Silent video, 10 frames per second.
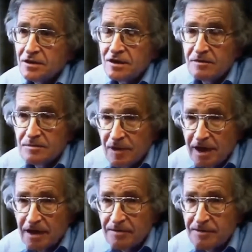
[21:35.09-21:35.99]
In order to
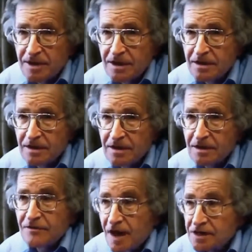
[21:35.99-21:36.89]
break up
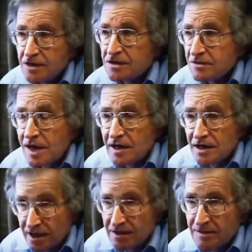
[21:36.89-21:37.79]
the fascists
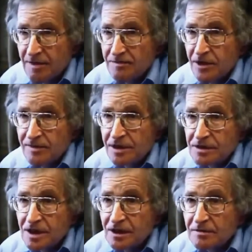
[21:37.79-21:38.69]
ran, I'll get to Barbie
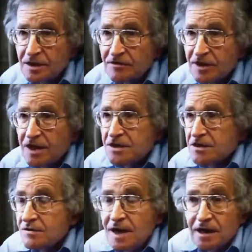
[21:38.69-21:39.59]
in a second, but the
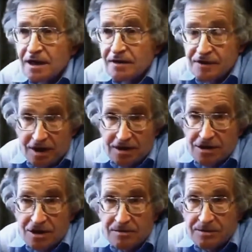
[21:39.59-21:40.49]
fascists ran a kind of
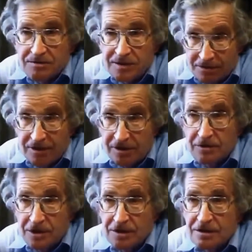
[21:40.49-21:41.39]
tight ship. They
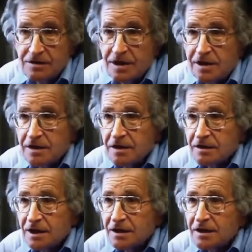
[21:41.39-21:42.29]
really were
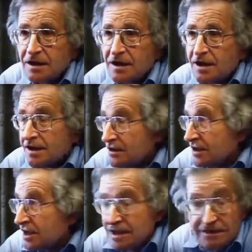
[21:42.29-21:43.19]
totalitarian.
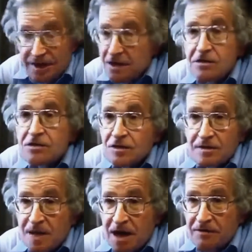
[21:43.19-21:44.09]
So they didn't have any use
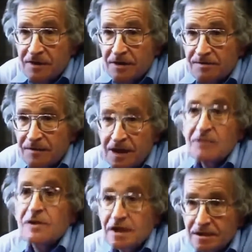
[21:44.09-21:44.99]
for the mafia.
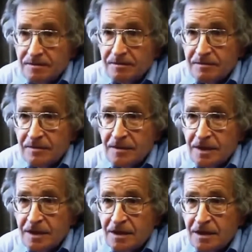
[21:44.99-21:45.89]
They got rid of
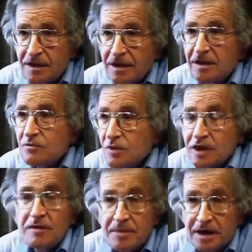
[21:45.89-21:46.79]
them. They didn't
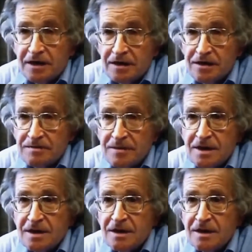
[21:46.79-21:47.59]
want competitors.